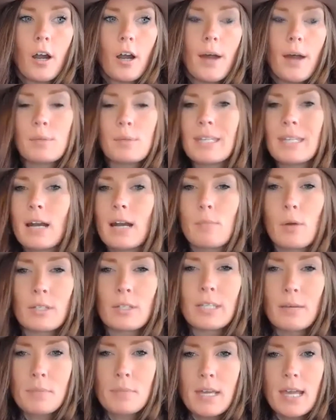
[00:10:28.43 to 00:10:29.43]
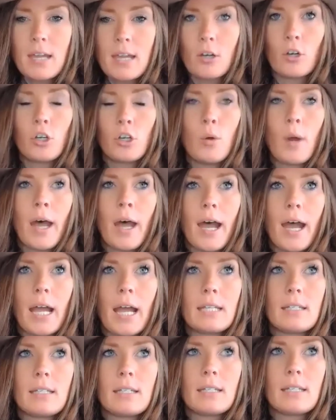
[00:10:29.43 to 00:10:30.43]
upset about something, or you
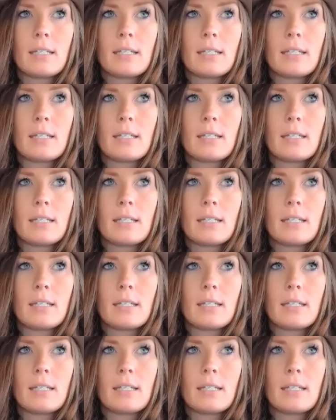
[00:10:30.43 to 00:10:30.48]
had